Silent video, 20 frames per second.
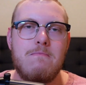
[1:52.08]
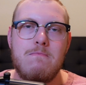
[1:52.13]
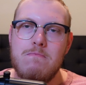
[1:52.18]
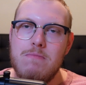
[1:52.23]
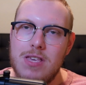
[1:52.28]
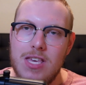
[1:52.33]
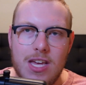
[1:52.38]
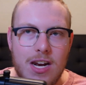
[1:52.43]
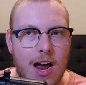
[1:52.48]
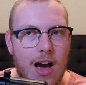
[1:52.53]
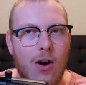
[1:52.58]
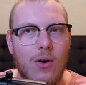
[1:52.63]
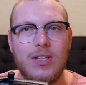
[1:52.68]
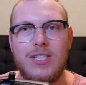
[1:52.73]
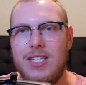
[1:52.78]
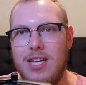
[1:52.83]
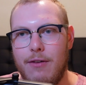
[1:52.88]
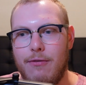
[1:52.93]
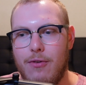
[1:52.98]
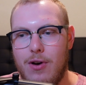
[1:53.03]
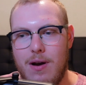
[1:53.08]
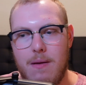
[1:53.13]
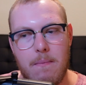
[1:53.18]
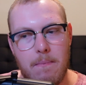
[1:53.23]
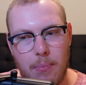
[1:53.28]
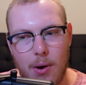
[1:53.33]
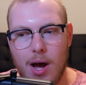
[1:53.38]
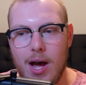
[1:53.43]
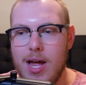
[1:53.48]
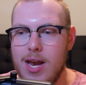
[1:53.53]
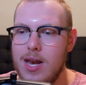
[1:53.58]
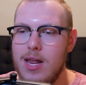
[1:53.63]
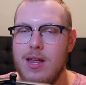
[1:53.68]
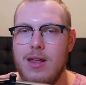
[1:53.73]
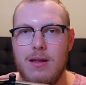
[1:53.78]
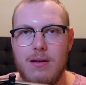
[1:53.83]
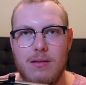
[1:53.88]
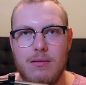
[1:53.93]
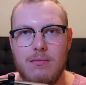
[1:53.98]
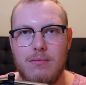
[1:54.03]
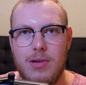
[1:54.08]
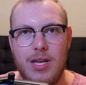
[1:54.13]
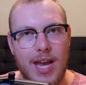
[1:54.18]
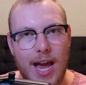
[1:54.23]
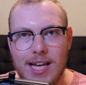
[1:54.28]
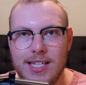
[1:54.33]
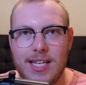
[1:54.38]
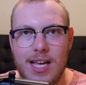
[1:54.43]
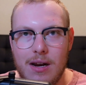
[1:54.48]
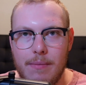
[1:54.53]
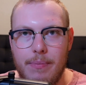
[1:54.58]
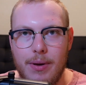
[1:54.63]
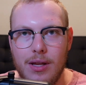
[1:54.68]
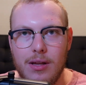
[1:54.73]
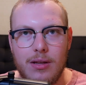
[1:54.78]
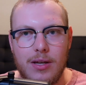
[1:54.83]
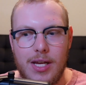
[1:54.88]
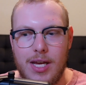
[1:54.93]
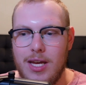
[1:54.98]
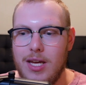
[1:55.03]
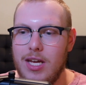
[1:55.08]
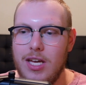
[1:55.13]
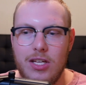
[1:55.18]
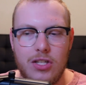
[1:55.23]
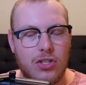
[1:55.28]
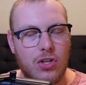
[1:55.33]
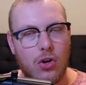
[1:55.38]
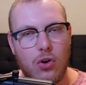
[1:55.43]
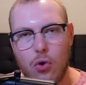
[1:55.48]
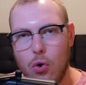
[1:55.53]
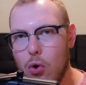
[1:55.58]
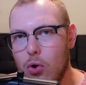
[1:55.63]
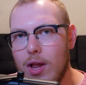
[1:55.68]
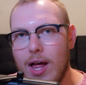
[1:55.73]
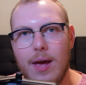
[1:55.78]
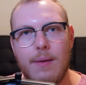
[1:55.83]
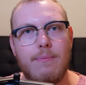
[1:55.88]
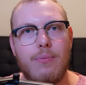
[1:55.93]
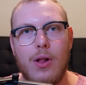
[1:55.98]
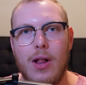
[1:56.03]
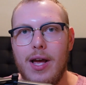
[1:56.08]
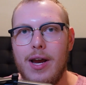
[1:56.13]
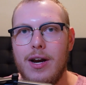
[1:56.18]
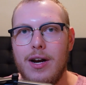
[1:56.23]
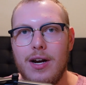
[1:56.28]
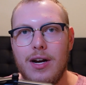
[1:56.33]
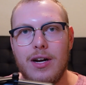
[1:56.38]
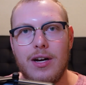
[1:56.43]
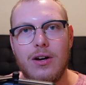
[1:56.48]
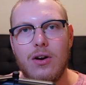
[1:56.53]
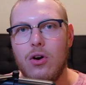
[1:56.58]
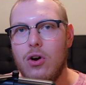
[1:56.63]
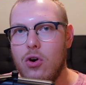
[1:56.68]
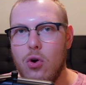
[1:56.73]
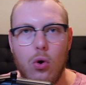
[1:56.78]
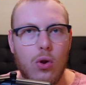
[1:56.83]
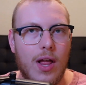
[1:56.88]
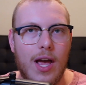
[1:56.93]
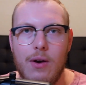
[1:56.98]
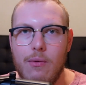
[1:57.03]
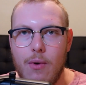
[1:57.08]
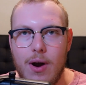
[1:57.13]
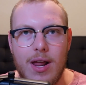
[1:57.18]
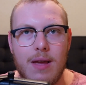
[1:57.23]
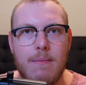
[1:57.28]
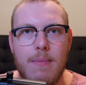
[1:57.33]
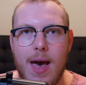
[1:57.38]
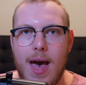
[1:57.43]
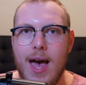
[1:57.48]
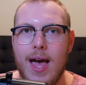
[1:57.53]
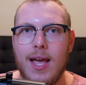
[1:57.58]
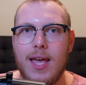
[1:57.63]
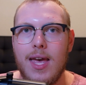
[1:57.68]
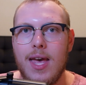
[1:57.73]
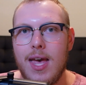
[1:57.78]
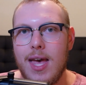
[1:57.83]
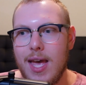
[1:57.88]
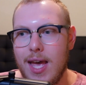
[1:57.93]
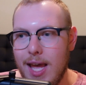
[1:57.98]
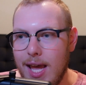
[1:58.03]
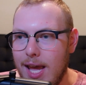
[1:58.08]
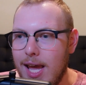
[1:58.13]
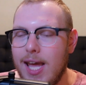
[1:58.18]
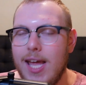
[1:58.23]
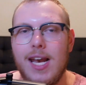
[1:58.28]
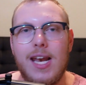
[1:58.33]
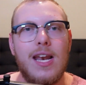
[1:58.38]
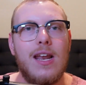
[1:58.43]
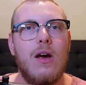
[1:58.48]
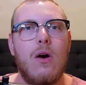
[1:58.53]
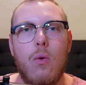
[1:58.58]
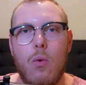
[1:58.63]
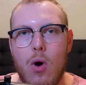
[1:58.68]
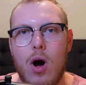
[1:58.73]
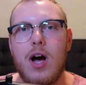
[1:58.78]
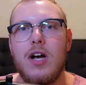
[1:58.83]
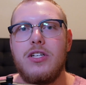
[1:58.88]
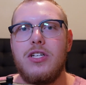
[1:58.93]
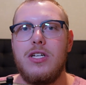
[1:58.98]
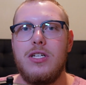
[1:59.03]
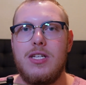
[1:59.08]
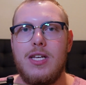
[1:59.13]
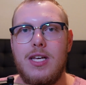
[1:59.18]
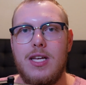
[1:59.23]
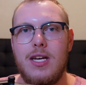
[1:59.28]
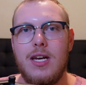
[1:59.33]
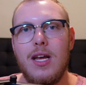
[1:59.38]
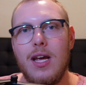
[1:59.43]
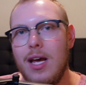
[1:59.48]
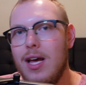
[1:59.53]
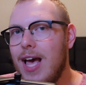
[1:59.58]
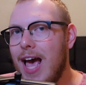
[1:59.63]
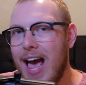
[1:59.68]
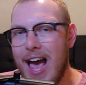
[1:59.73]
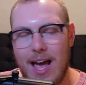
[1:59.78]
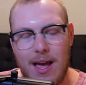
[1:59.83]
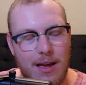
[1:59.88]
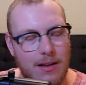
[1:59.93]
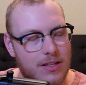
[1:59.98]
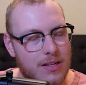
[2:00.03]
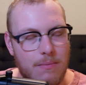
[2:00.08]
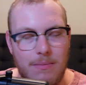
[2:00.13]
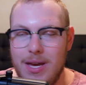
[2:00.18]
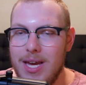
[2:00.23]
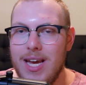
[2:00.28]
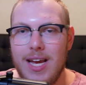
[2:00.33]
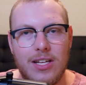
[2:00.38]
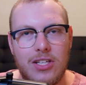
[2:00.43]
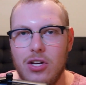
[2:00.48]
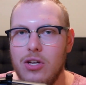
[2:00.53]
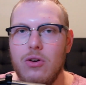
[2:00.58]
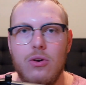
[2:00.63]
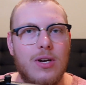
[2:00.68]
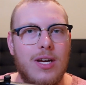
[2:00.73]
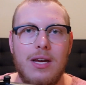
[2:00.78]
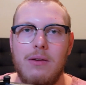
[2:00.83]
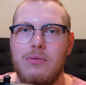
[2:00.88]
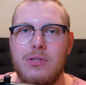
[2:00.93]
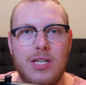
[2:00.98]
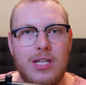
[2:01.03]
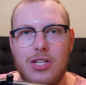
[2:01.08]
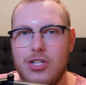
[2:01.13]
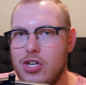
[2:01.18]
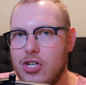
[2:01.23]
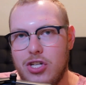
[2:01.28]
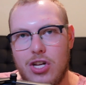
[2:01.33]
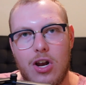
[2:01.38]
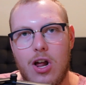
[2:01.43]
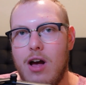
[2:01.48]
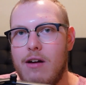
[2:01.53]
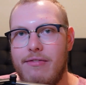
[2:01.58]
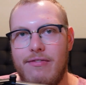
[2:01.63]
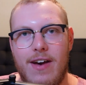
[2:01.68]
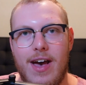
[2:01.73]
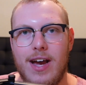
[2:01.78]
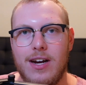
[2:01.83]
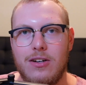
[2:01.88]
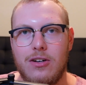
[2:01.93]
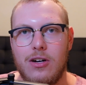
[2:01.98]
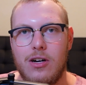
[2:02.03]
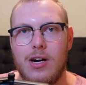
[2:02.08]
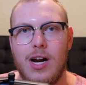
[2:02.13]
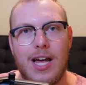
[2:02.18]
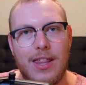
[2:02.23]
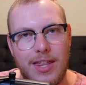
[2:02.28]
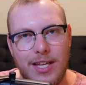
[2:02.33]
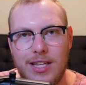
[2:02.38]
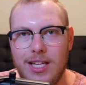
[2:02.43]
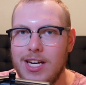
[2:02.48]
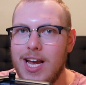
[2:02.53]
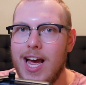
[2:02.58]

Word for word: you know, it's different. But he has that ability. He's the goal line player or goal line running back in Washington to me, Antonio Gibson is just a non-factor. I think the